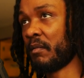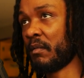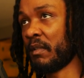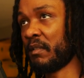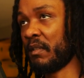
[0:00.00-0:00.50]

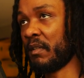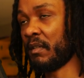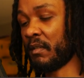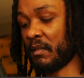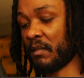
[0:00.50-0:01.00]
let's see,
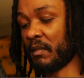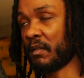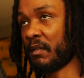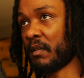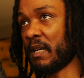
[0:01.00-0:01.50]

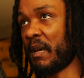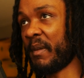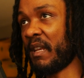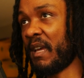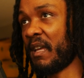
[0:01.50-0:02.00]
copy
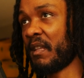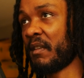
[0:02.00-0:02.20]
that.